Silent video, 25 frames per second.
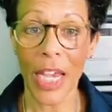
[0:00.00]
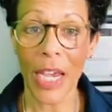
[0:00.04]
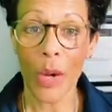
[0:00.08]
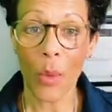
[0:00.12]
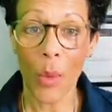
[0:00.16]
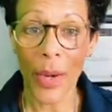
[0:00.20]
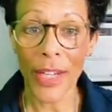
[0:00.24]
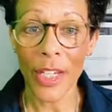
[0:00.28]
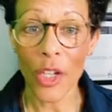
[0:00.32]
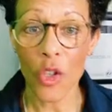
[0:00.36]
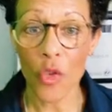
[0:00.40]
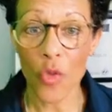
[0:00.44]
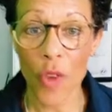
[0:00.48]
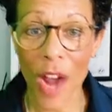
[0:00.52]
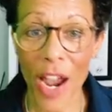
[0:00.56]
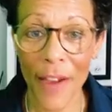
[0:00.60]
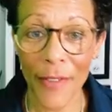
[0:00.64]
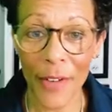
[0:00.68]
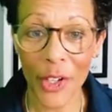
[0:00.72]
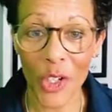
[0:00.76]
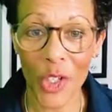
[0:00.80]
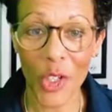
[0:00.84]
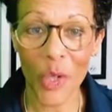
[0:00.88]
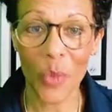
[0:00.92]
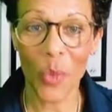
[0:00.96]
When you're
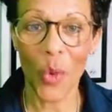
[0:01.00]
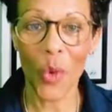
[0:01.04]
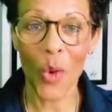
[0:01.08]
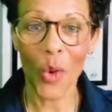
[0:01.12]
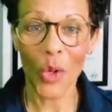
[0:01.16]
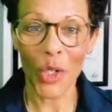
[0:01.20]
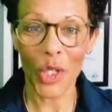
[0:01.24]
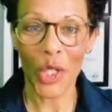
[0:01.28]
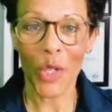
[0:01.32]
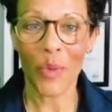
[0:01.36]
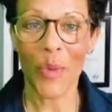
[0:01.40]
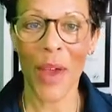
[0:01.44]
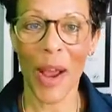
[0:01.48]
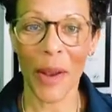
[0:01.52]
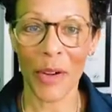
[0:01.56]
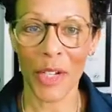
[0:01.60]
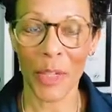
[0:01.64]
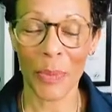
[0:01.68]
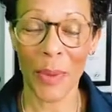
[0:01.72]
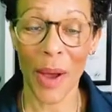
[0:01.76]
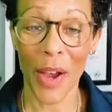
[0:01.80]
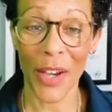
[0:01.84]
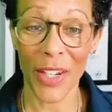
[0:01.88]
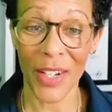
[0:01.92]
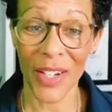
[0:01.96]
driving towards the
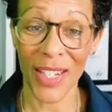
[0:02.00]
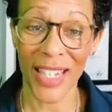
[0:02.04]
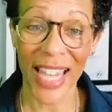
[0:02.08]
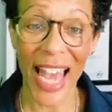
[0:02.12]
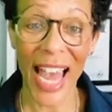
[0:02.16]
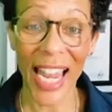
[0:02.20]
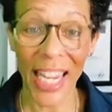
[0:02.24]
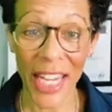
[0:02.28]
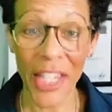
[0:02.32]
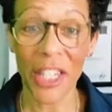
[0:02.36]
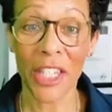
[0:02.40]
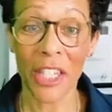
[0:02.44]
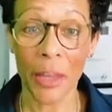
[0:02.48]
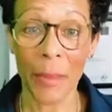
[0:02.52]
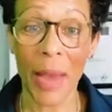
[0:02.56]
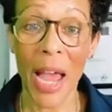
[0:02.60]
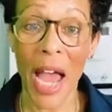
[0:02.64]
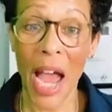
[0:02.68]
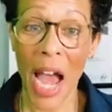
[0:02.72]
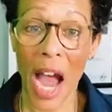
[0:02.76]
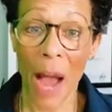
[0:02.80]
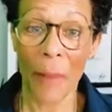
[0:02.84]
roundabout, you're telling them,